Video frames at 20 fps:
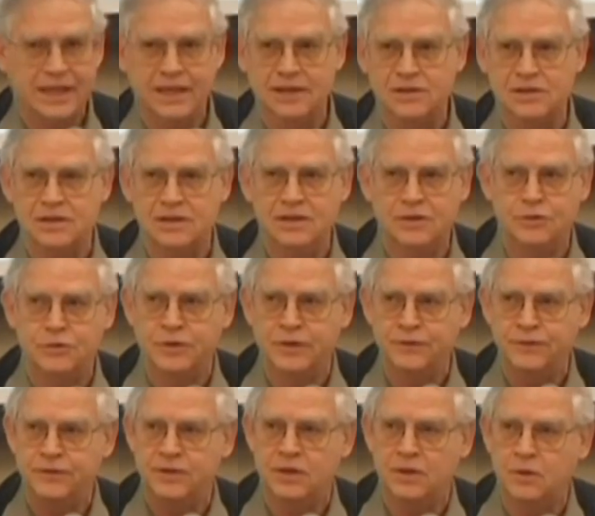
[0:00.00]
has
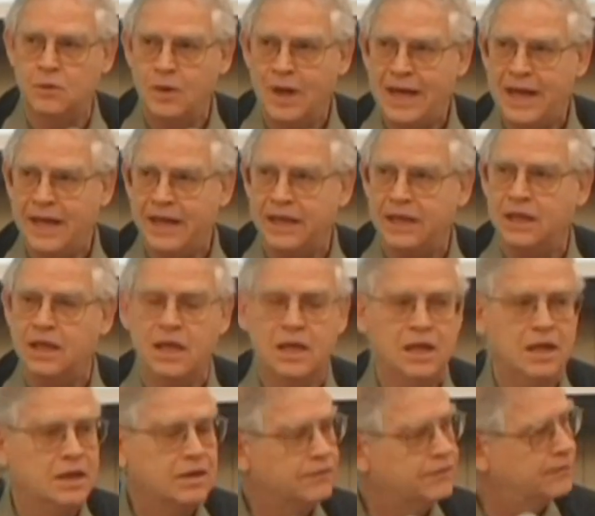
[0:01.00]
drifted away
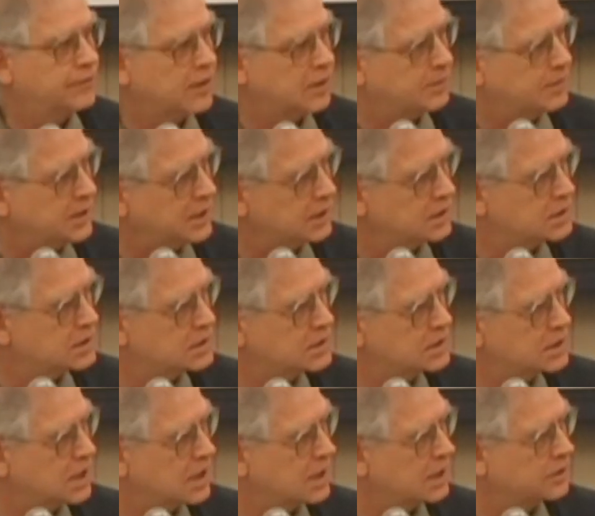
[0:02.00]
from its
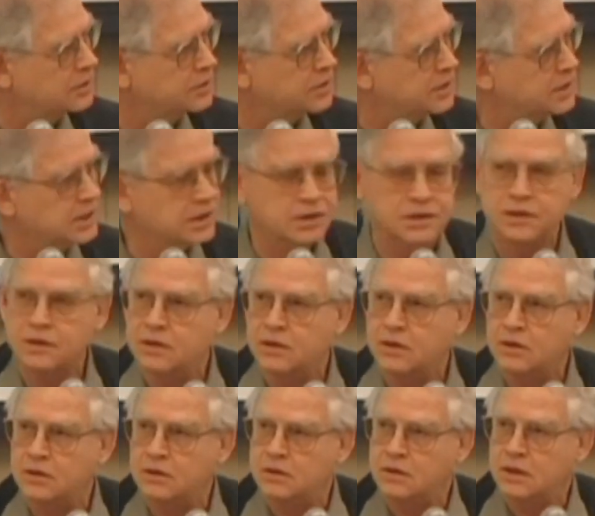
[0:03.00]

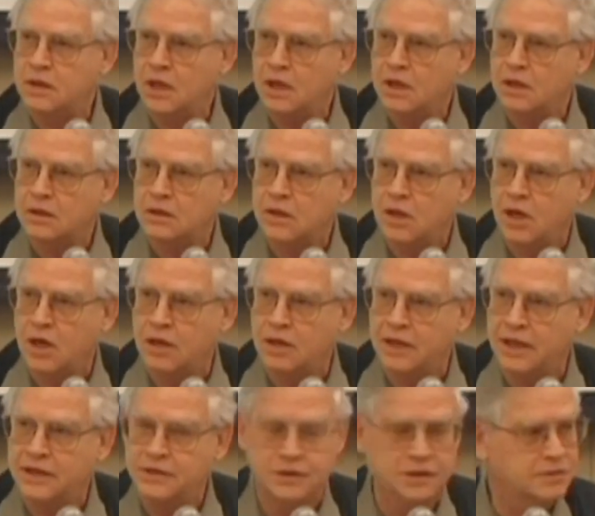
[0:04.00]
traditional
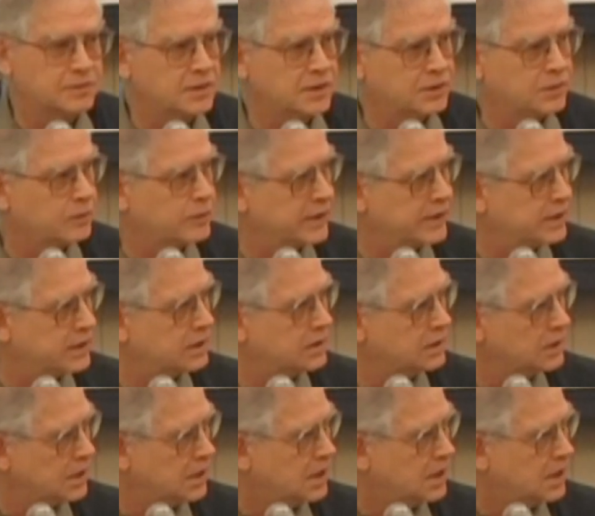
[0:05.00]
correlation with real